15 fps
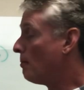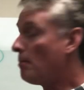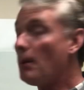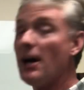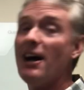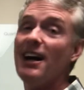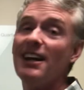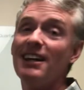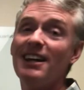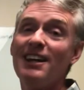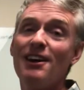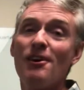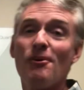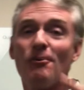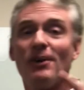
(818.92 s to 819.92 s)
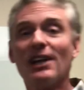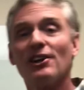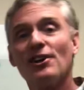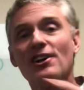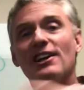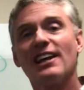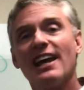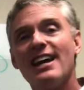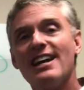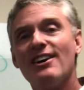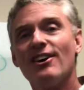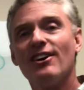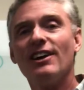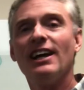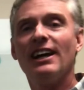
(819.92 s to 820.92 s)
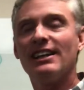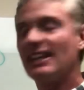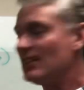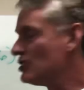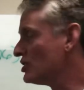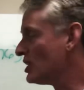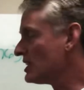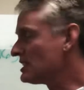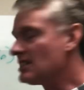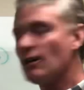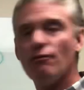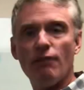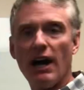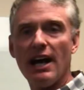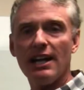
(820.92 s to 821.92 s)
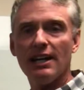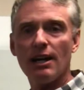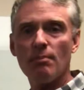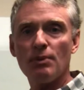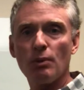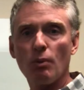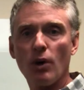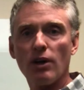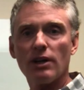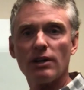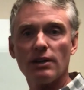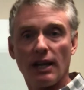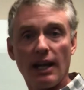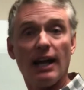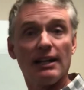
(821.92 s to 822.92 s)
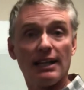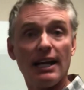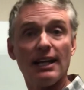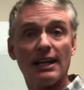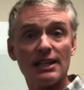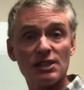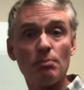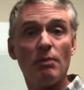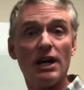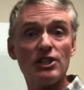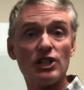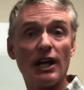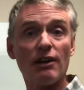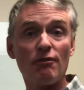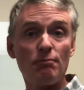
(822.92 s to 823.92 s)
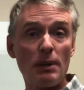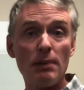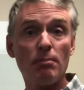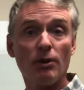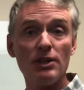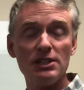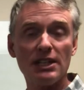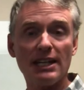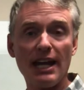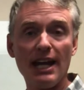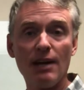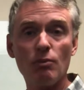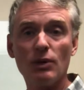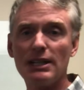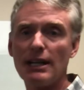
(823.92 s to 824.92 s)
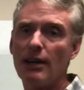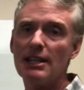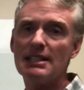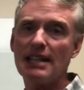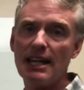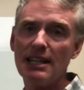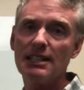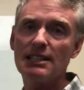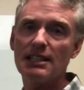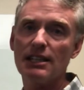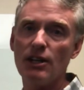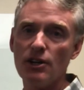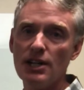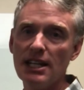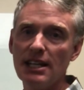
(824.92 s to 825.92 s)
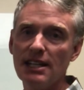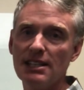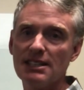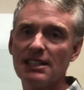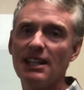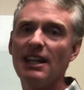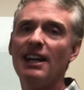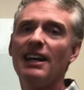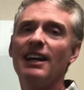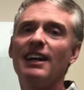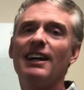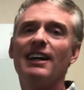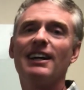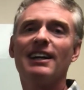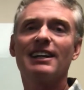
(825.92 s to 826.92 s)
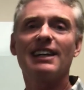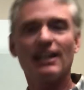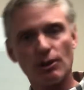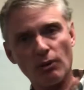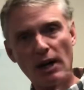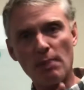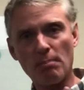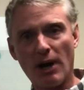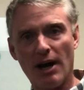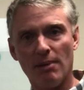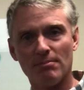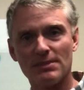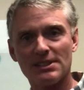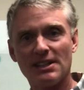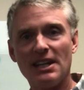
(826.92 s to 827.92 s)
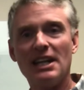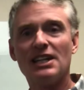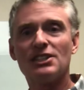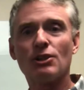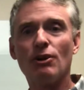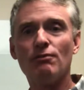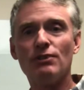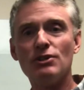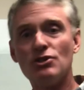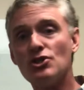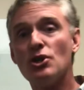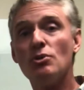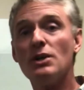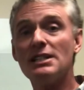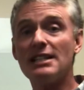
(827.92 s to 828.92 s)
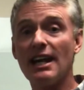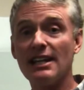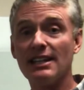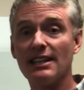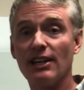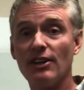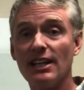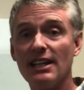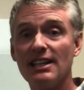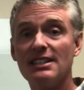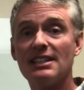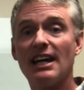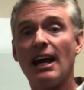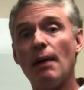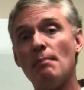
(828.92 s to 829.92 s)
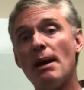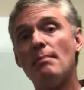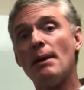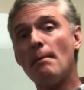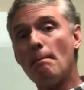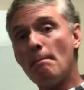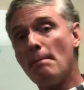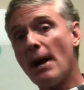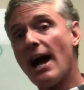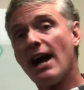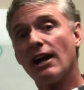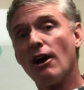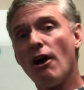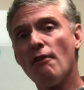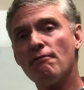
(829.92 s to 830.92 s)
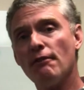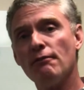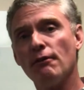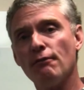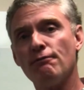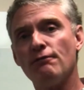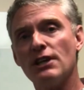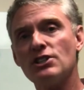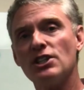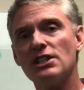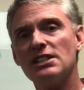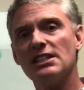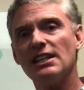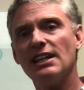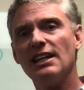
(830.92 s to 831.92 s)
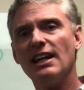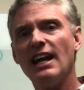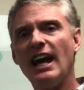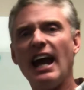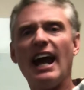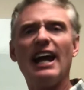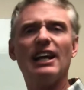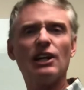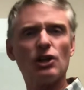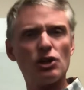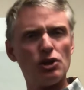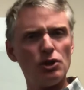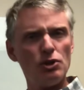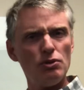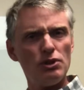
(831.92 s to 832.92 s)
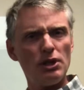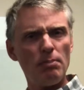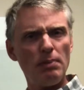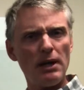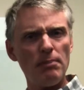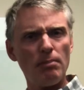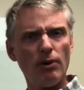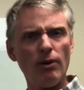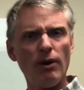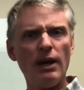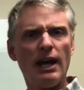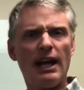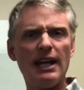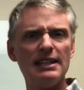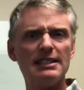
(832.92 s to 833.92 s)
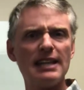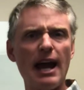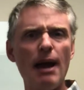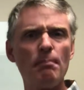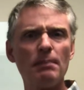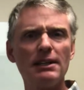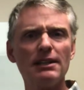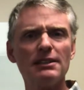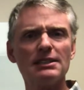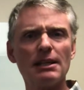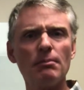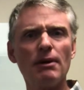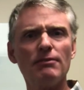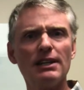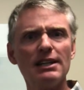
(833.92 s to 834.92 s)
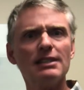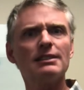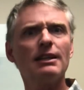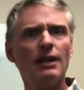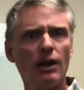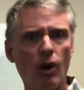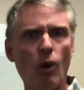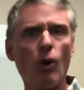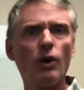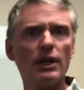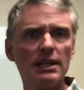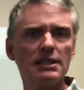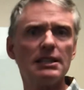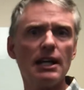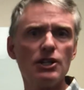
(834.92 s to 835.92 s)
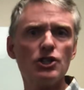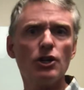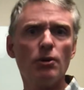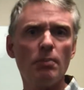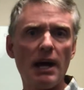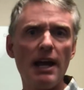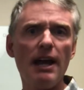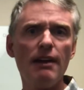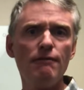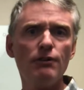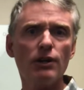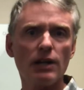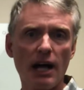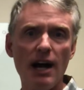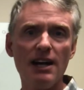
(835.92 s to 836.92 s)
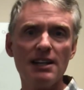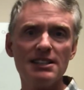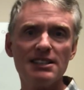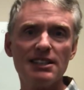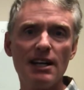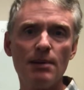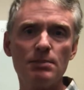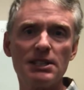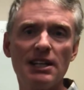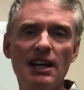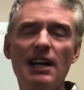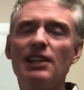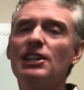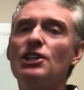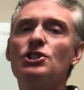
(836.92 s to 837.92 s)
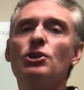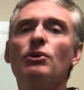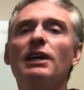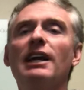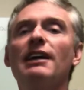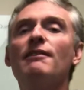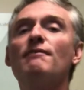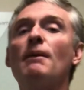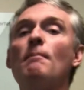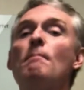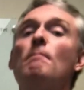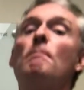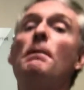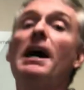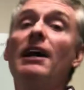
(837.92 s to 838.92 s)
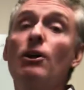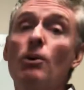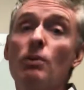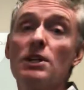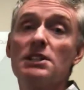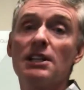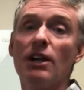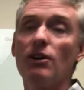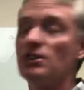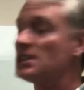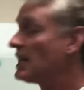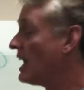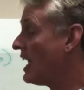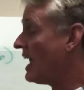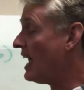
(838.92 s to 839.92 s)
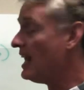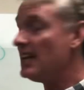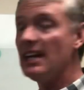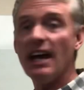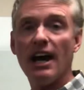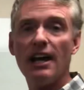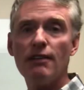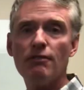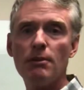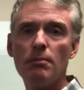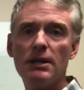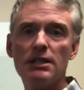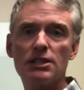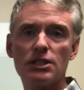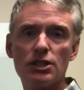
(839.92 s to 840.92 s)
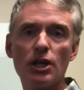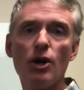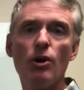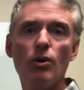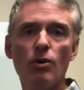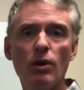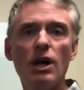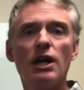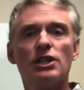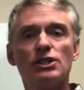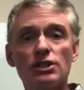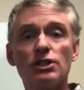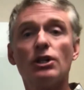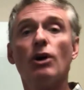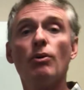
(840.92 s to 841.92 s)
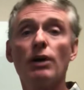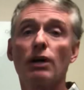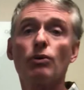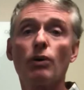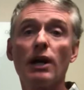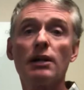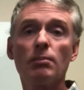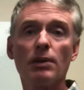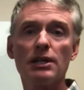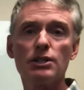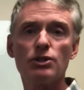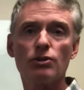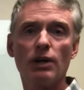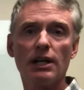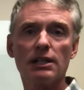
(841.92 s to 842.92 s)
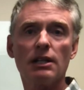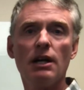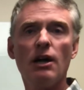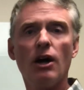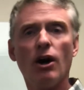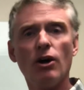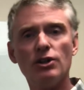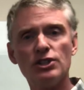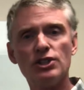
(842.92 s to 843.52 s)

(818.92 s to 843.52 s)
But we learned later that just dividing up the work and getting as much out of people as you can without attending to their needs can create problems. So if you do attend to their needs and maybe back off of efficiency and include the people and tap into some of these organizational behavior concepts, that you can get even better results and not even be so incredibly strict on